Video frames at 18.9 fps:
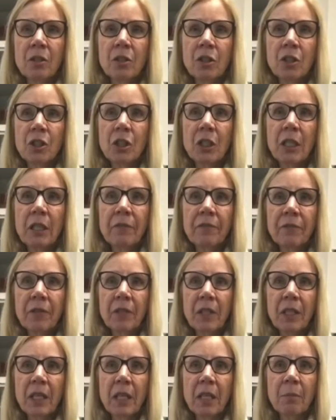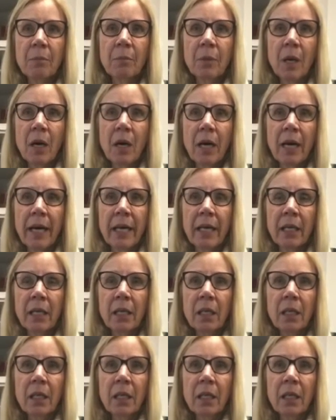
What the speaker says: chiefly by